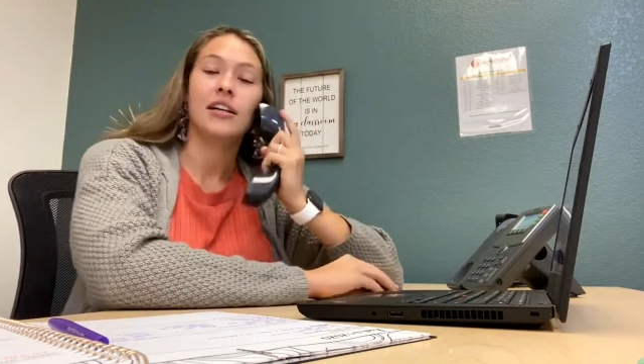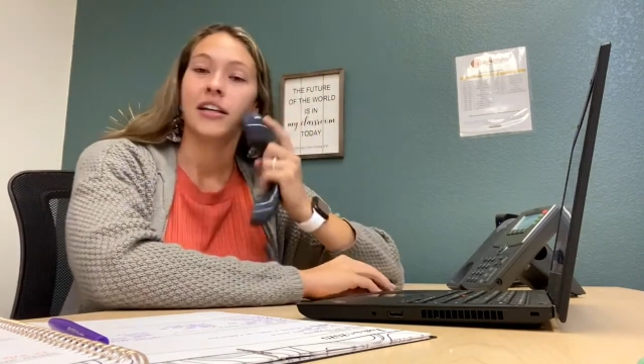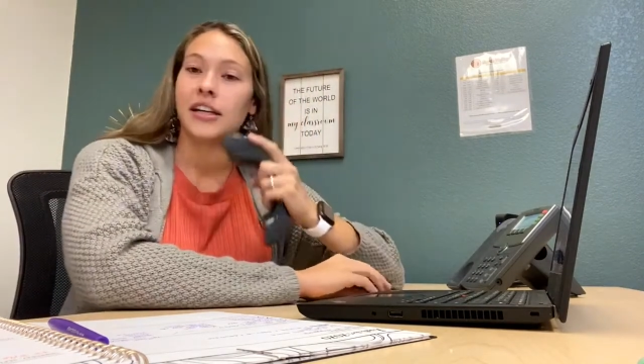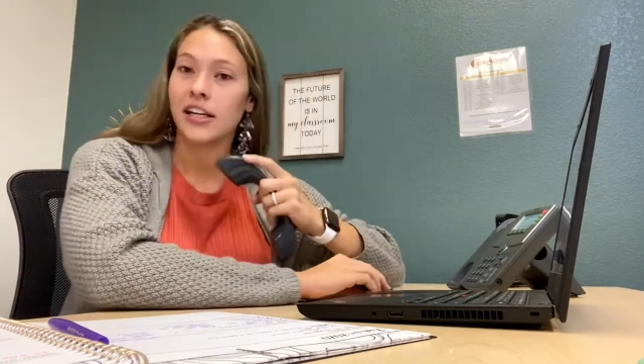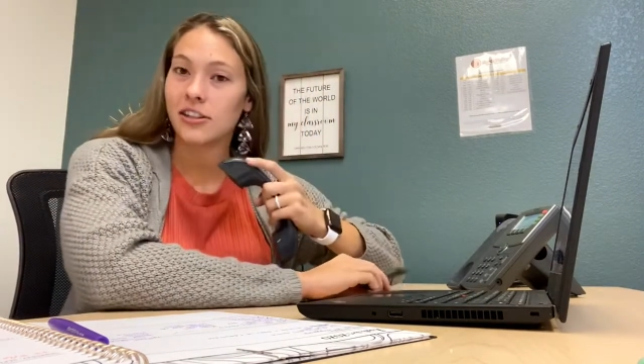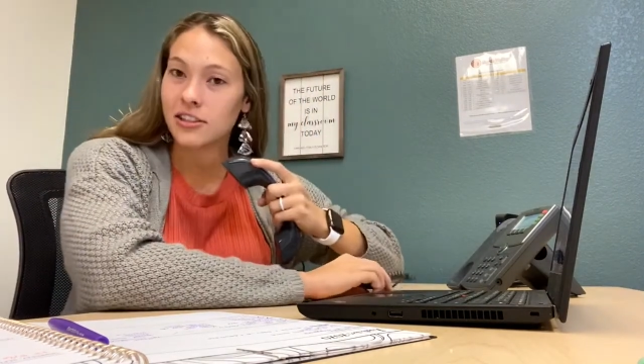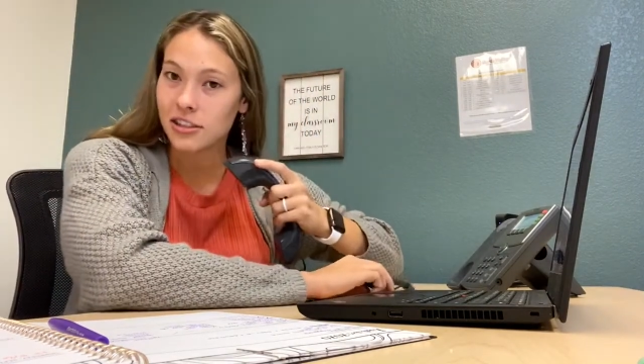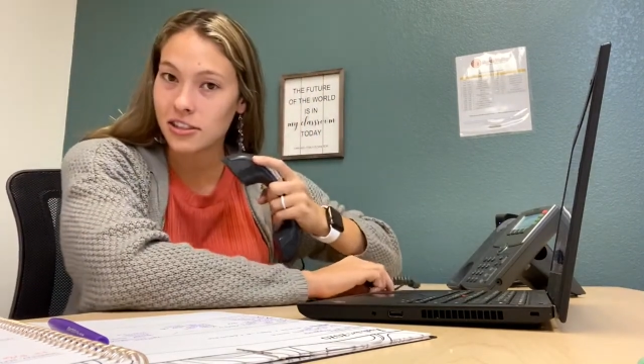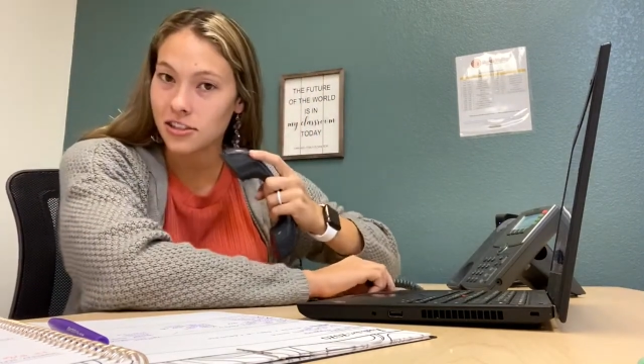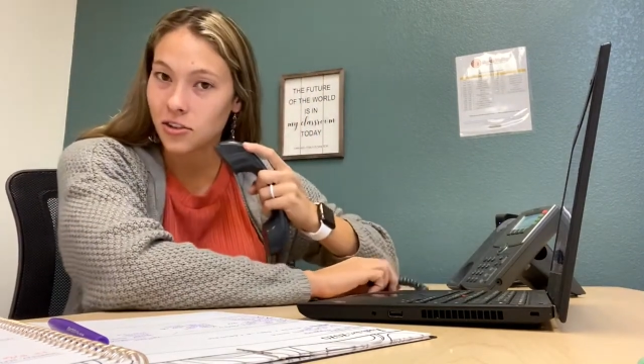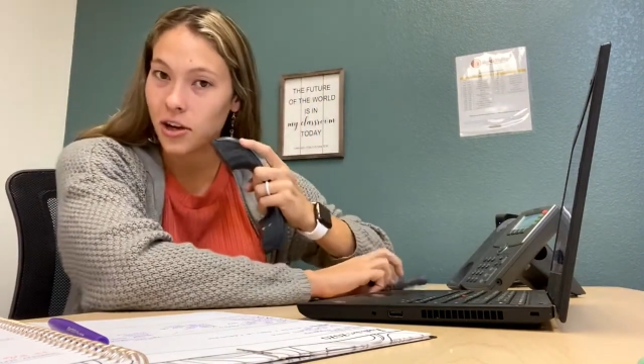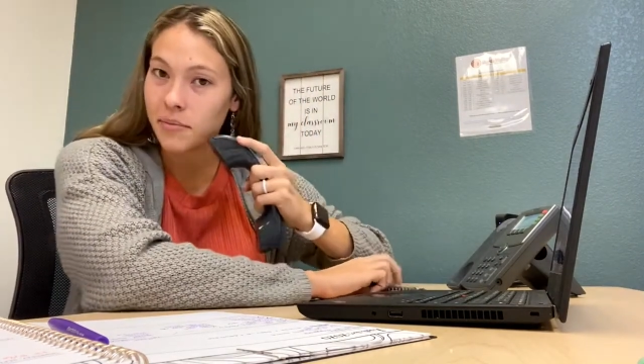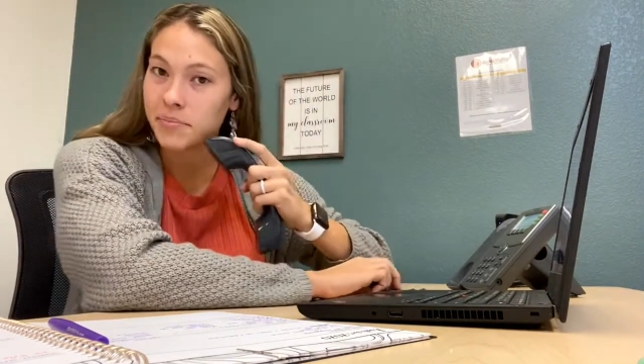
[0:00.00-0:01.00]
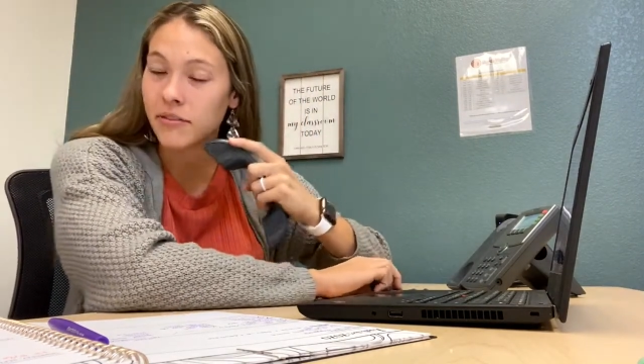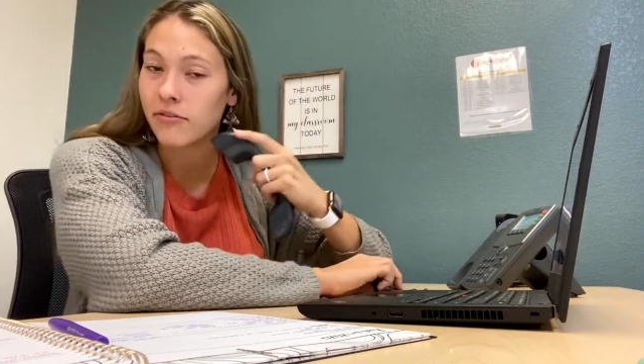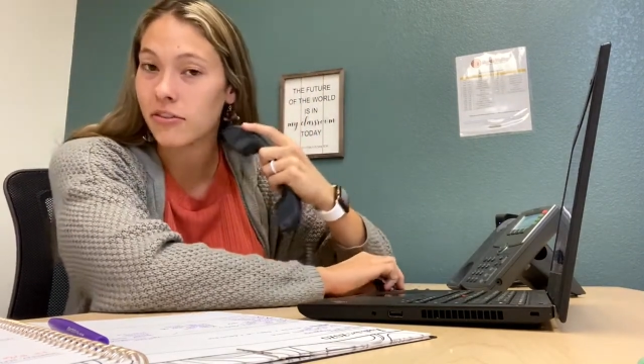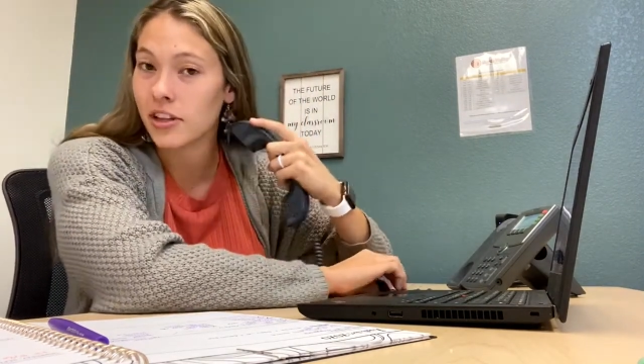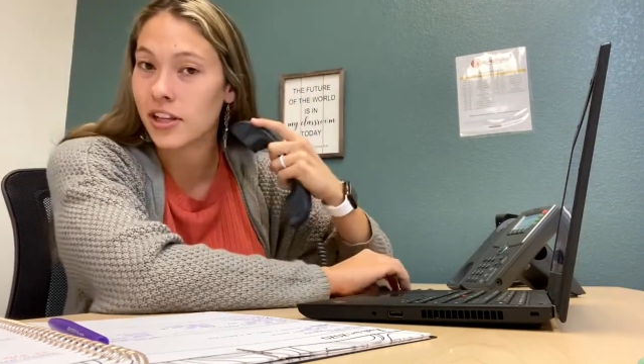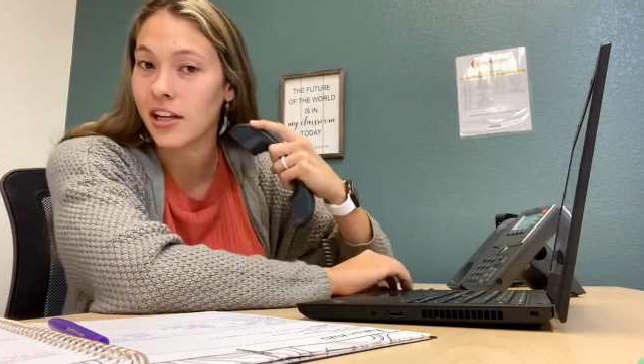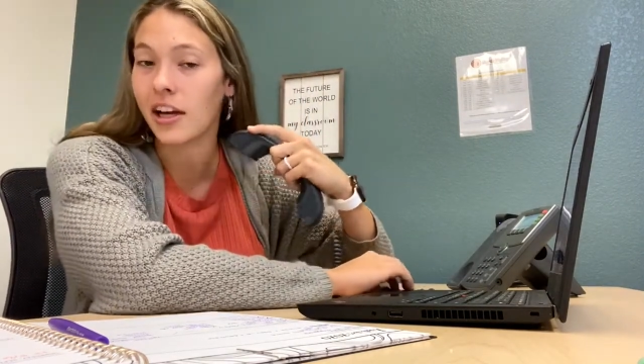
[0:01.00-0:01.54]
Here's the script for
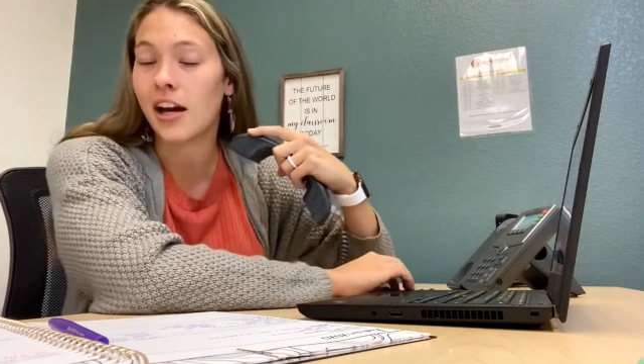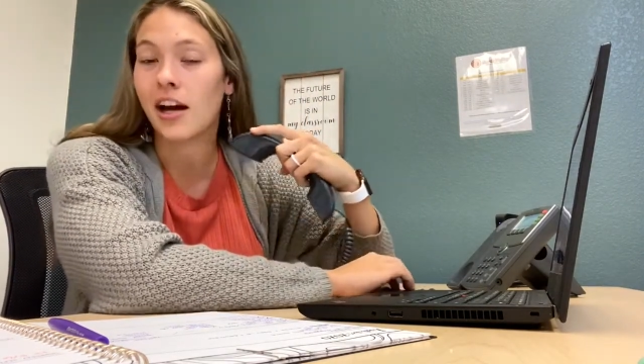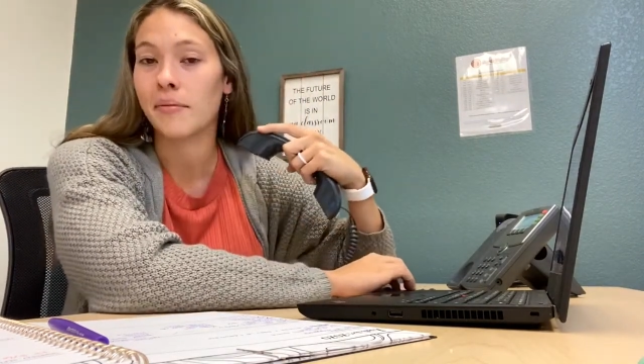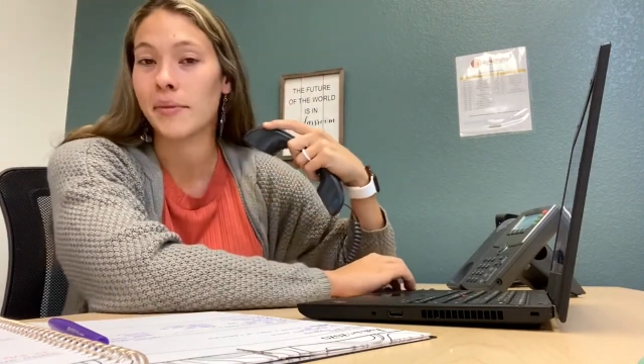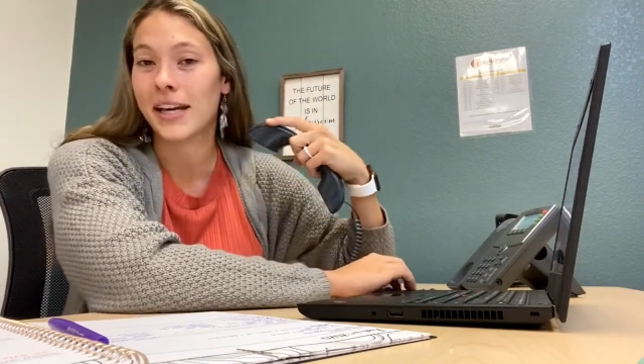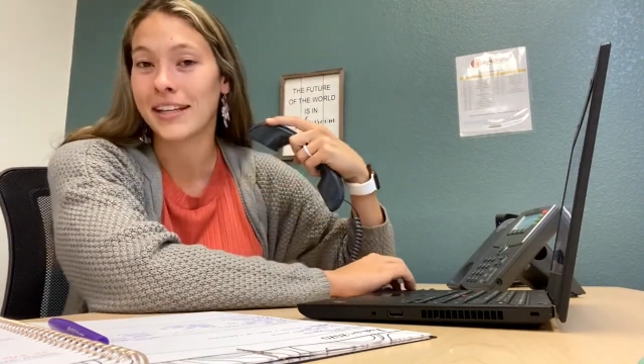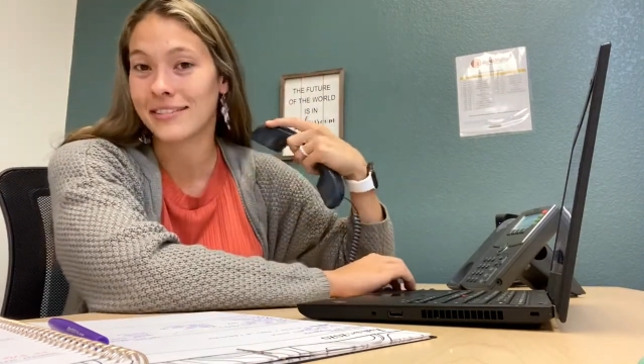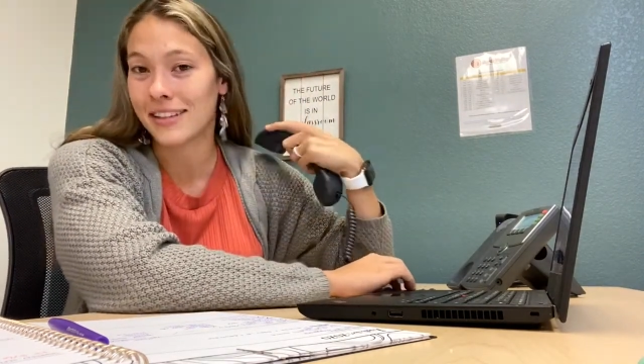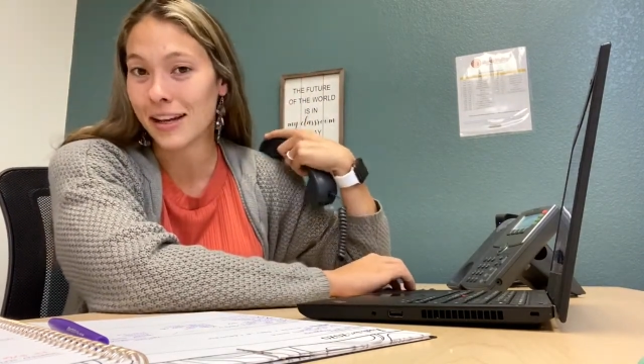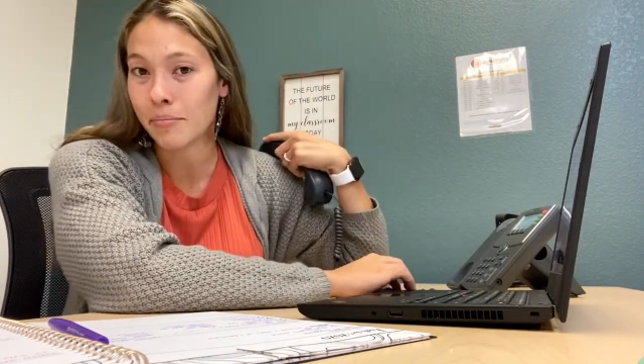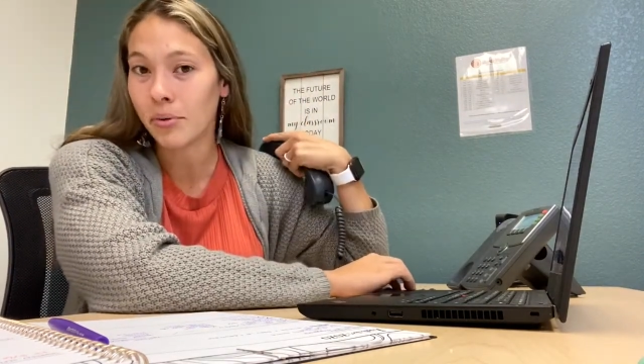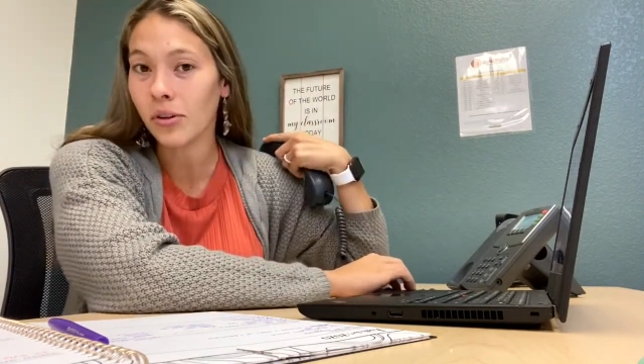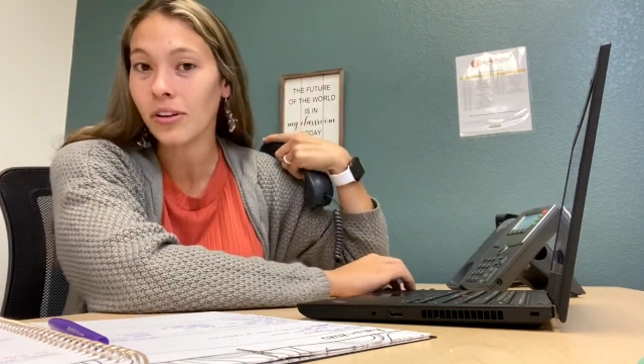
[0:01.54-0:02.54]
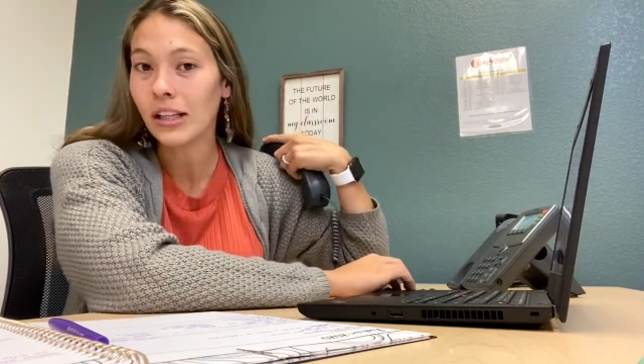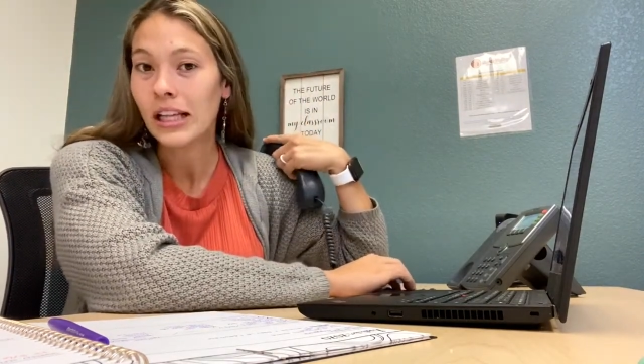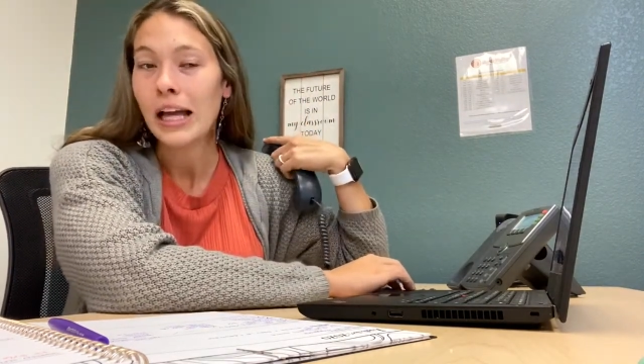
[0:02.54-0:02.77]
the example.